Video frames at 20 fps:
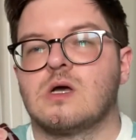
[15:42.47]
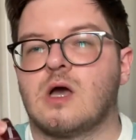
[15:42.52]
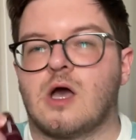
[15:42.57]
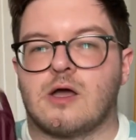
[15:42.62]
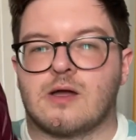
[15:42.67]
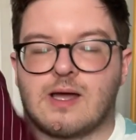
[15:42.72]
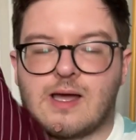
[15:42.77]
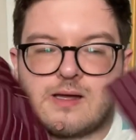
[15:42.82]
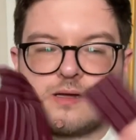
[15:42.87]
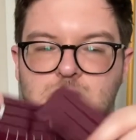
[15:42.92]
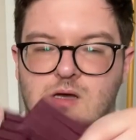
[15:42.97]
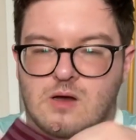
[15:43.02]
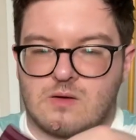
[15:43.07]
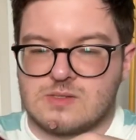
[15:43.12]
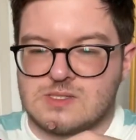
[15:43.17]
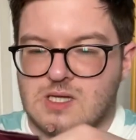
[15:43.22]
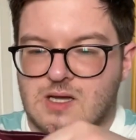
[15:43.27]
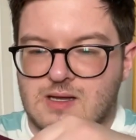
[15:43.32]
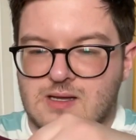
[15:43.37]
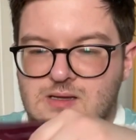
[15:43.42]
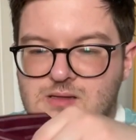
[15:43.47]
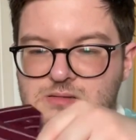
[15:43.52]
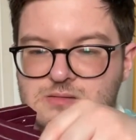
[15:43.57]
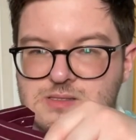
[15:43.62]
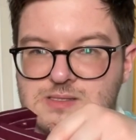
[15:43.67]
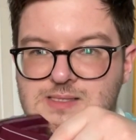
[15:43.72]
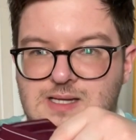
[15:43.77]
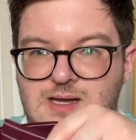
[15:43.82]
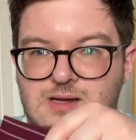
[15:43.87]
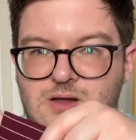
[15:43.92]
okay. I was like,
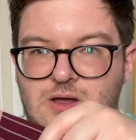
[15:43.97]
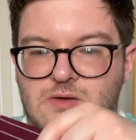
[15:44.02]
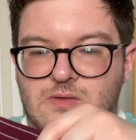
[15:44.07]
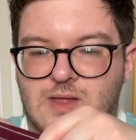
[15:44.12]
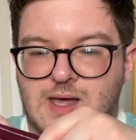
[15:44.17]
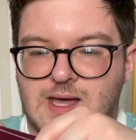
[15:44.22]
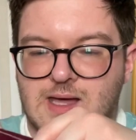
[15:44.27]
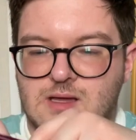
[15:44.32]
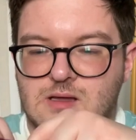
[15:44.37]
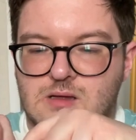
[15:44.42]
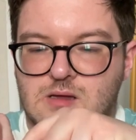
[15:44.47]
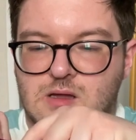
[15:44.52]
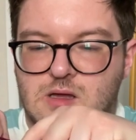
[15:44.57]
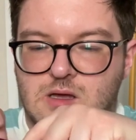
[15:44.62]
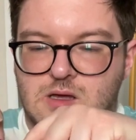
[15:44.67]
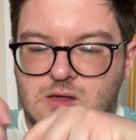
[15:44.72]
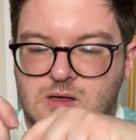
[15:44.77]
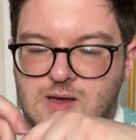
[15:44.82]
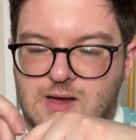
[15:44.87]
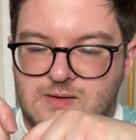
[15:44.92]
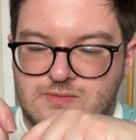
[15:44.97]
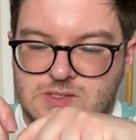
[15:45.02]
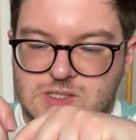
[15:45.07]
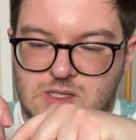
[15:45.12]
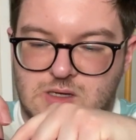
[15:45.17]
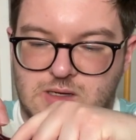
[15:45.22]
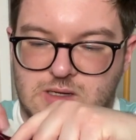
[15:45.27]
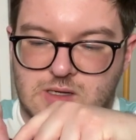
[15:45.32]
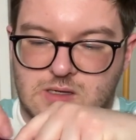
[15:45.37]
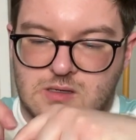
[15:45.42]
does that go there? You have to
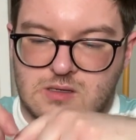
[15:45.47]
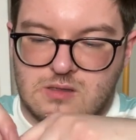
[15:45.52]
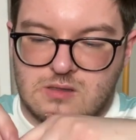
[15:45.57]
like